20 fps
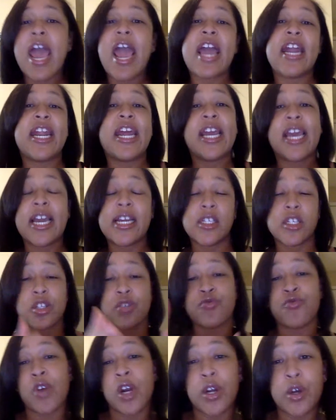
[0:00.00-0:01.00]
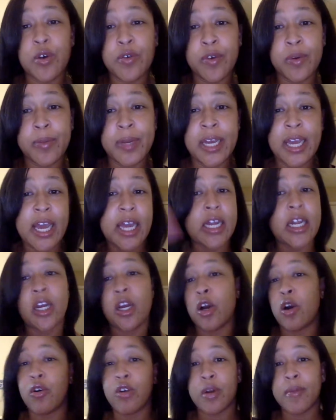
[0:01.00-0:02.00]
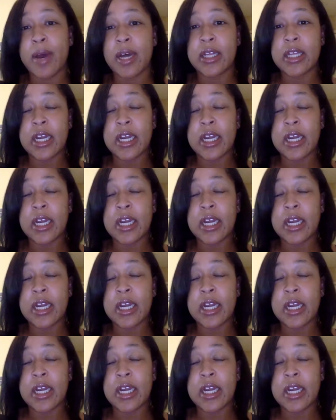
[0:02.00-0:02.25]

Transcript: and it can't just run over me and then go on about